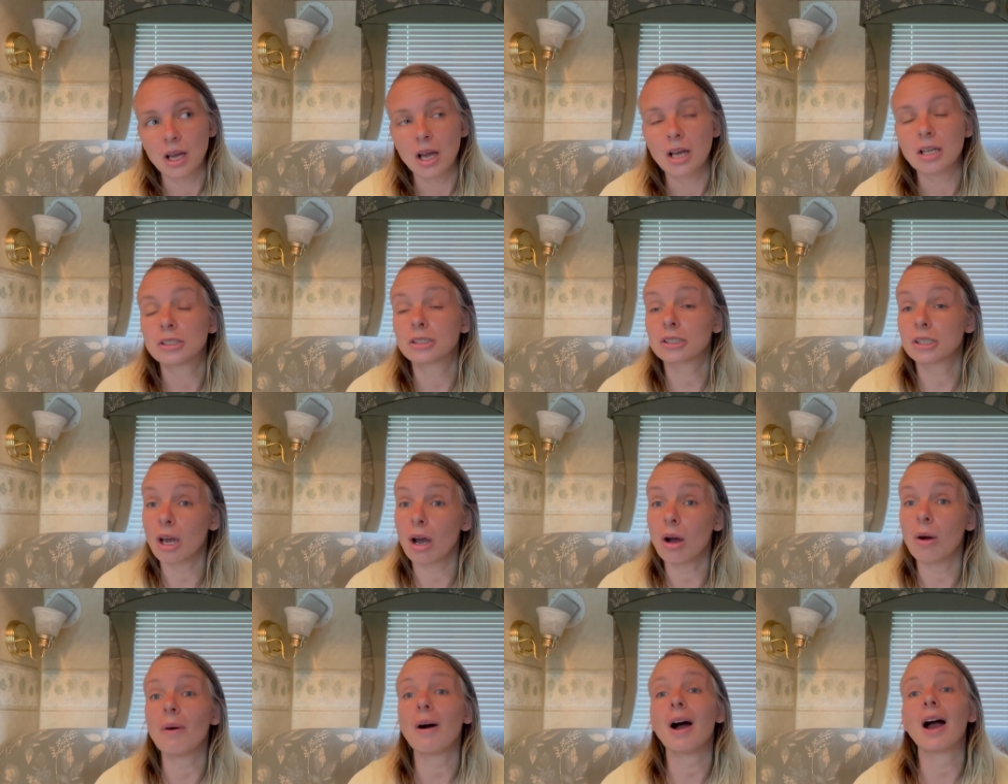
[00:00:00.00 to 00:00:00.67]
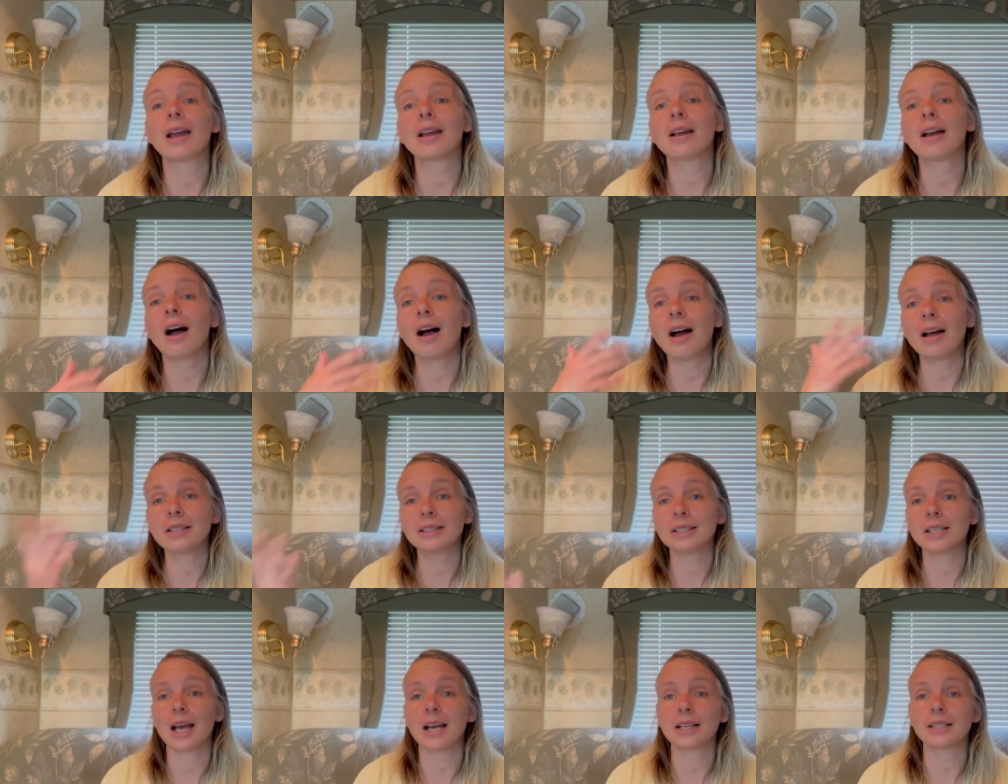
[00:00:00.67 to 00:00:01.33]
So I
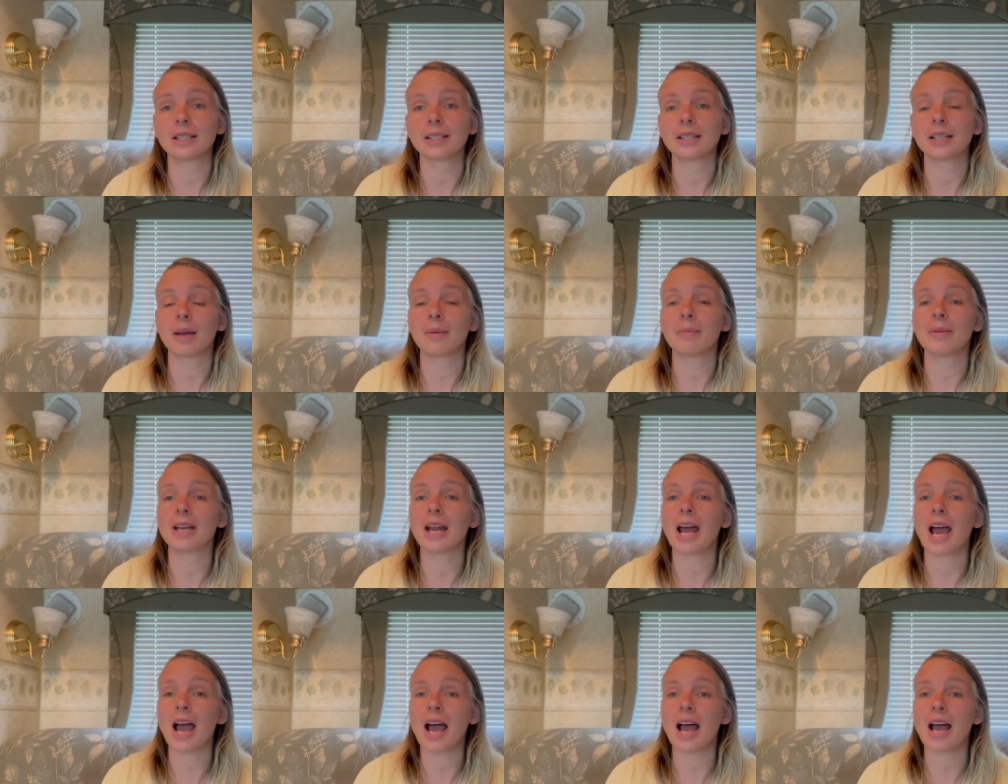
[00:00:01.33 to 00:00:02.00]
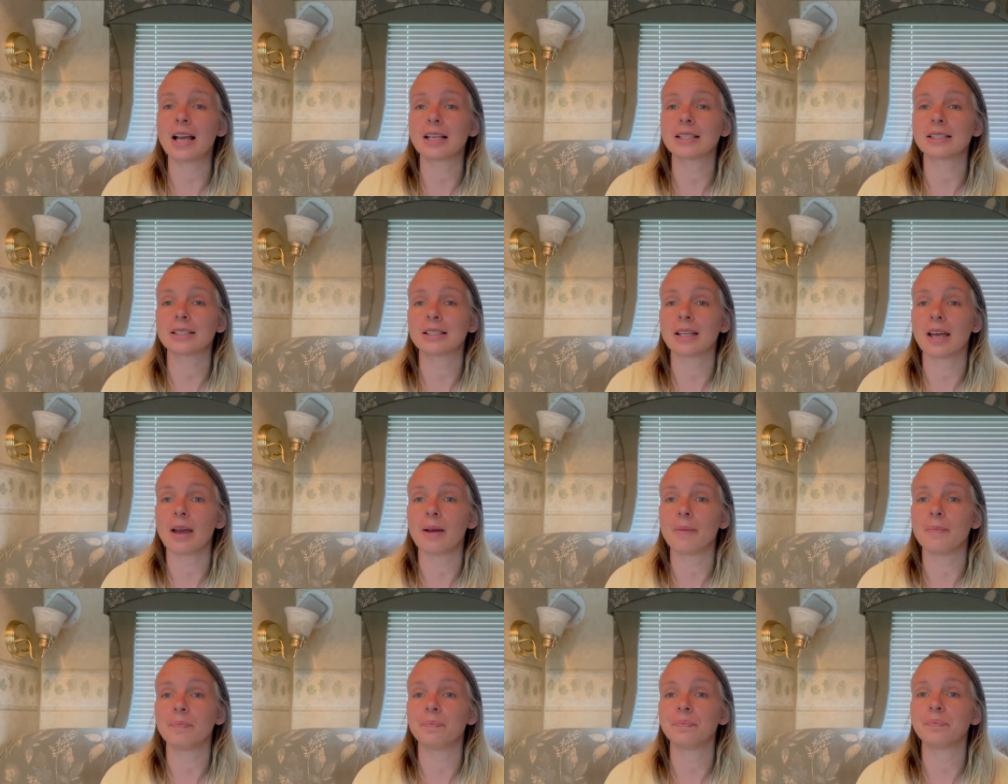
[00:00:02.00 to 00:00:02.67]
contacted them and asked
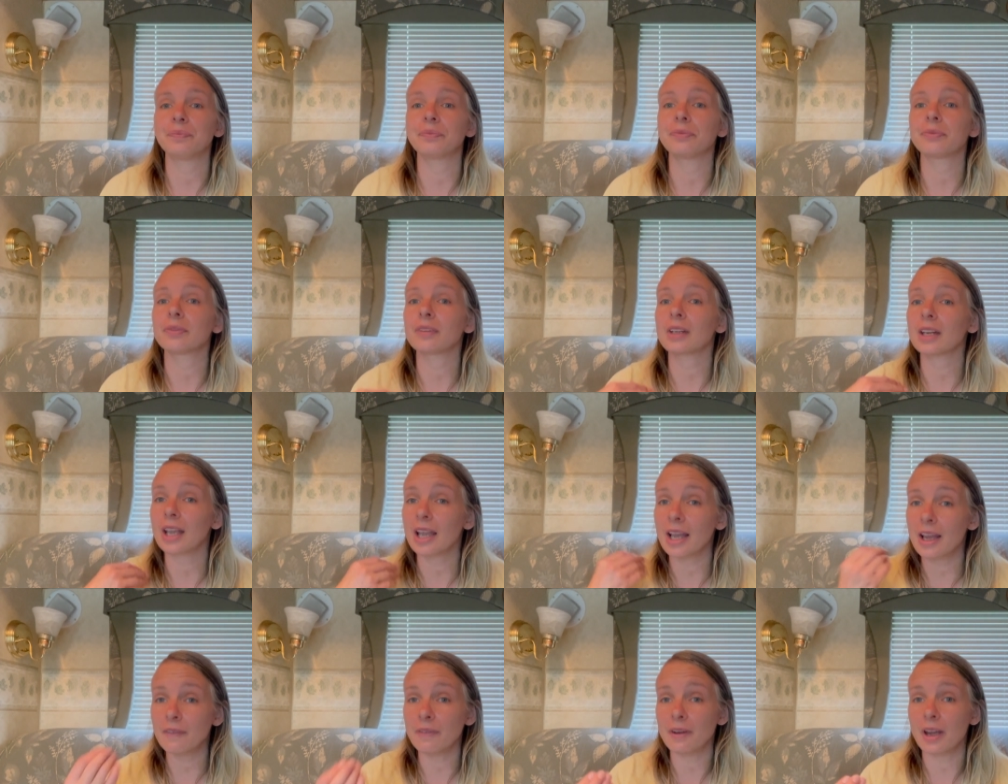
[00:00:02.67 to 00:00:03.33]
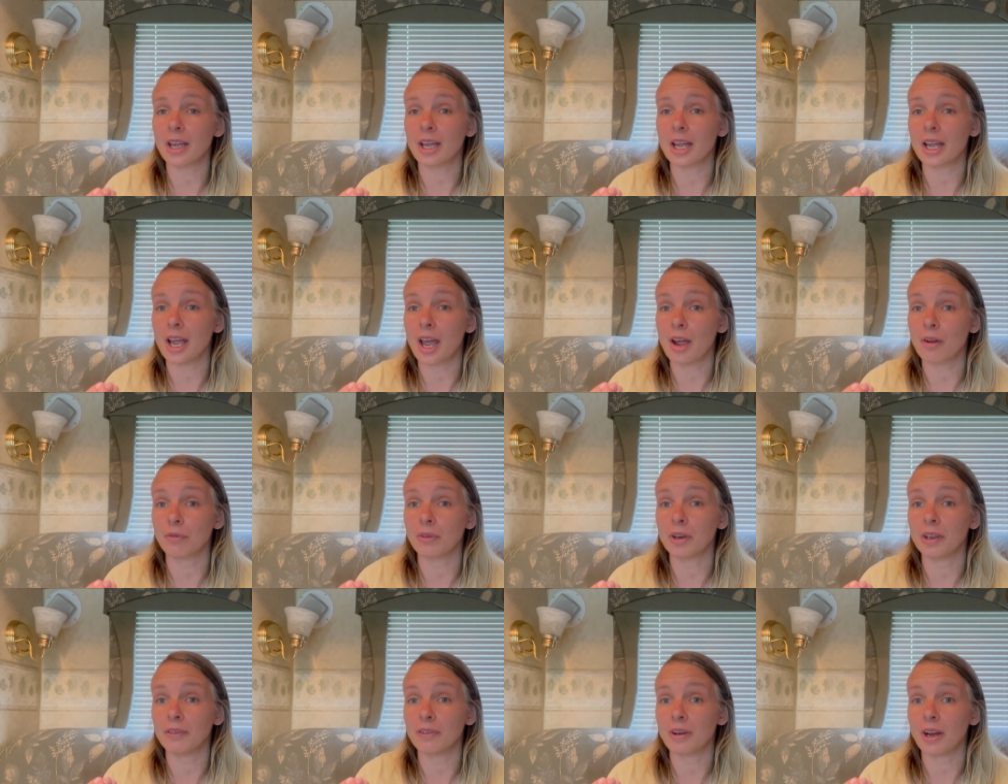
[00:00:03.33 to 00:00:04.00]
them if I could get
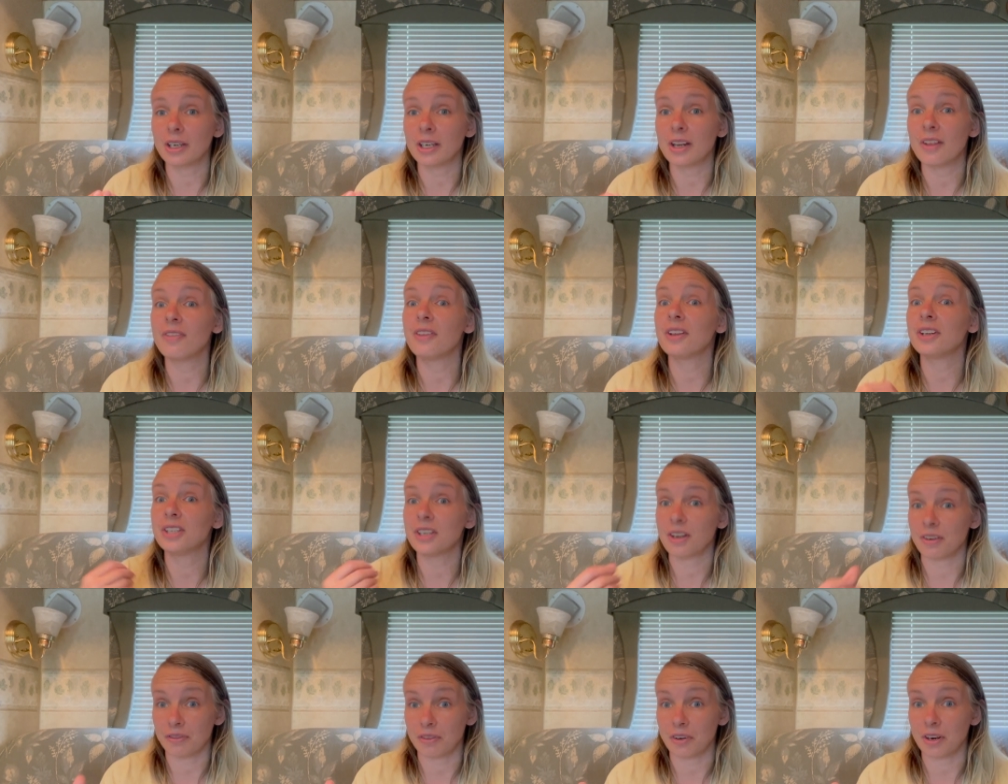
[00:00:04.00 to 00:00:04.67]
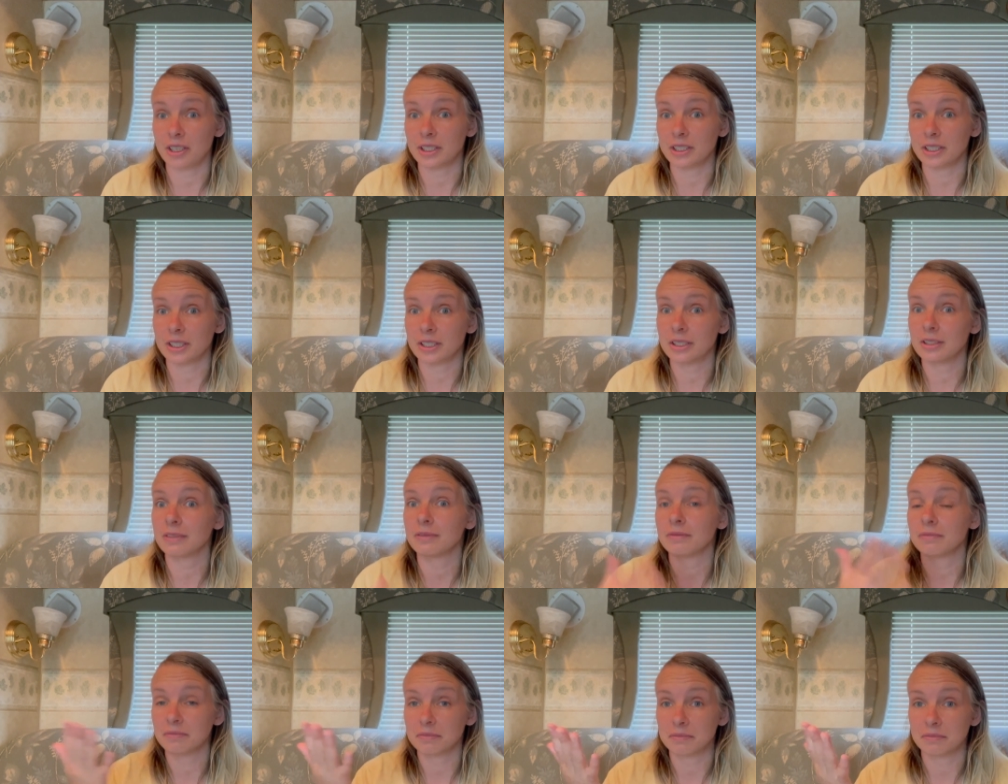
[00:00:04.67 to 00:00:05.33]
refunded the difference,
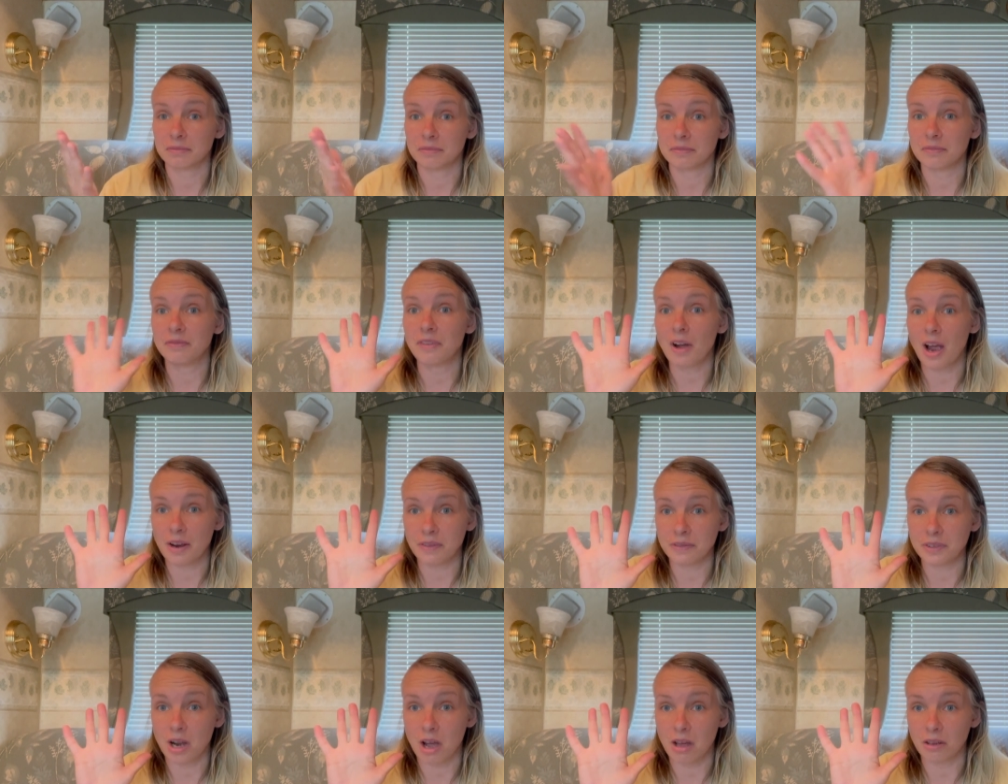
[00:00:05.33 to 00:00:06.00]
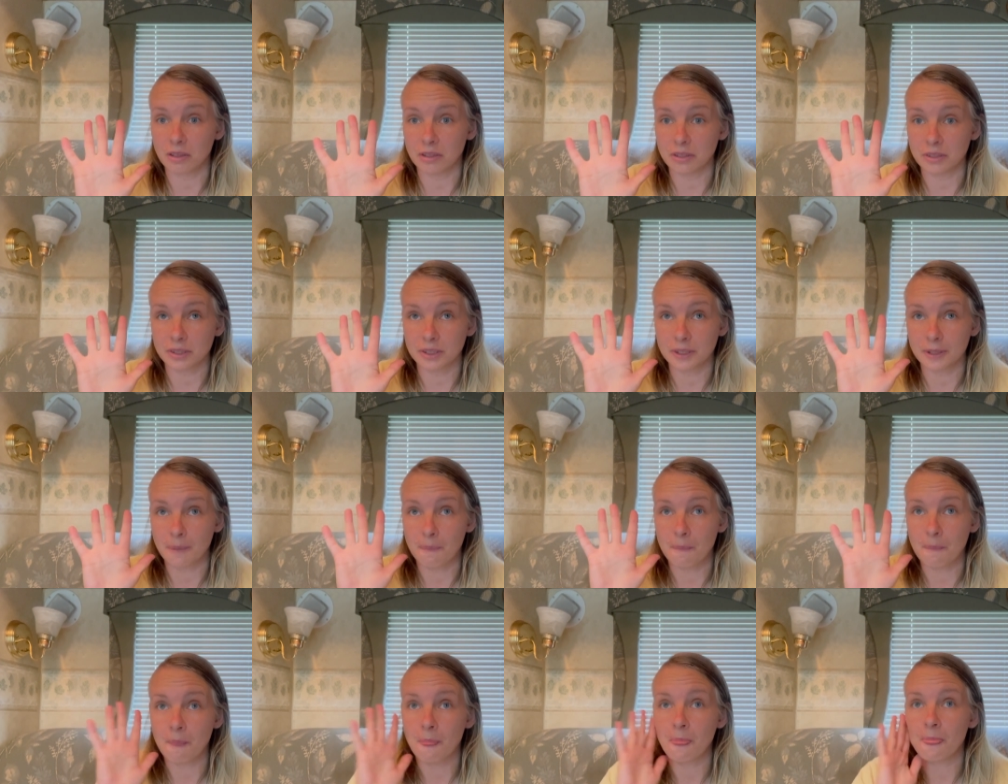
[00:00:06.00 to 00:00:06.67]
$5.
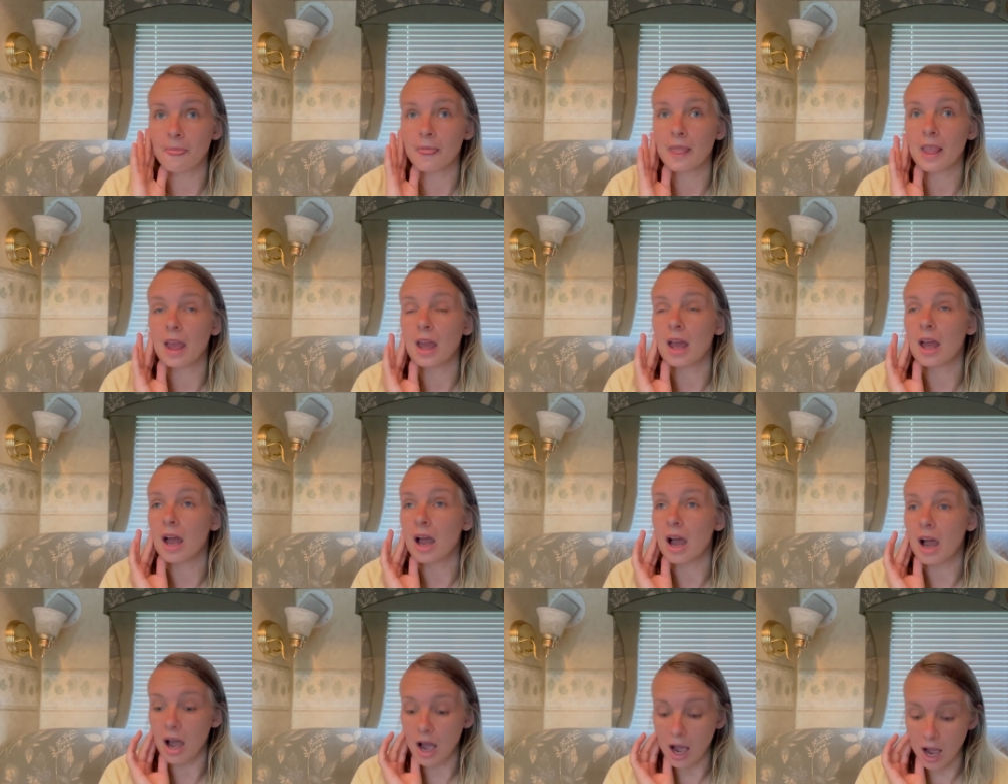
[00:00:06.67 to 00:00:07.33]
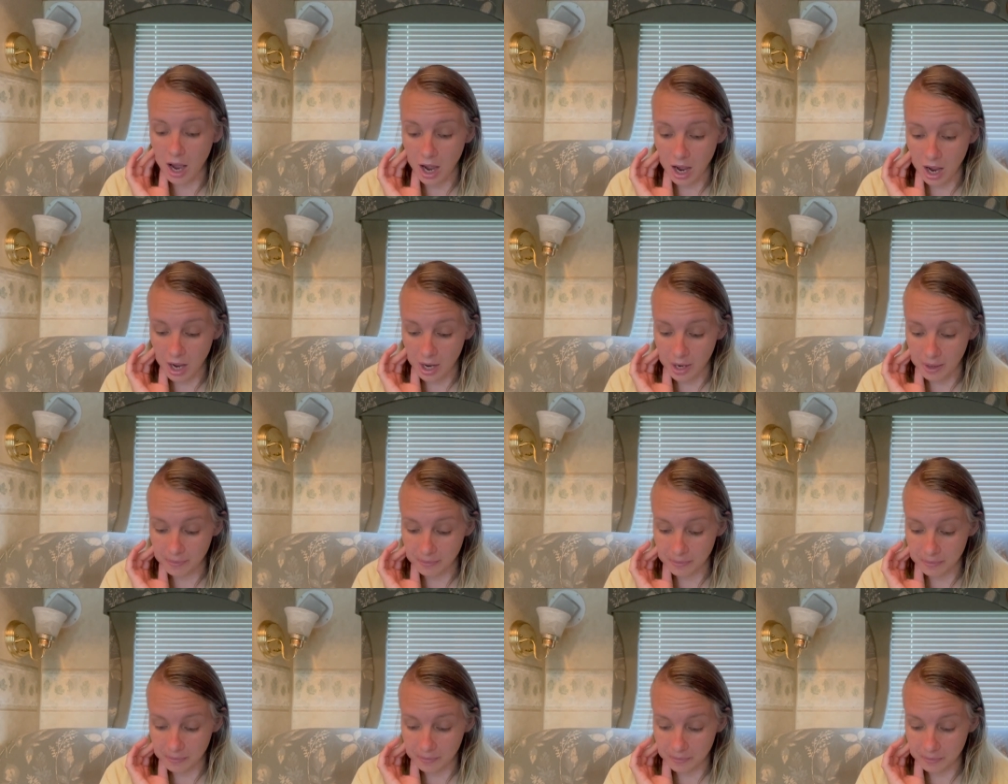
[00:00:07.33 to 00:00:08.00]

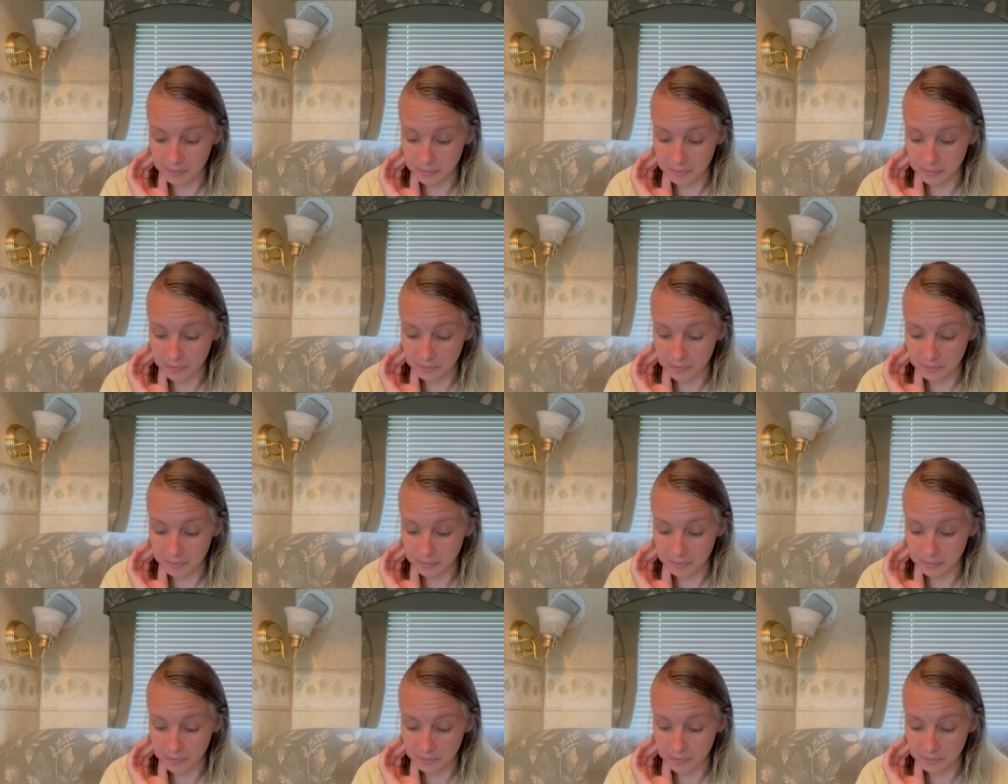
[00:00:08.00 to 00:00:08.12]
Um,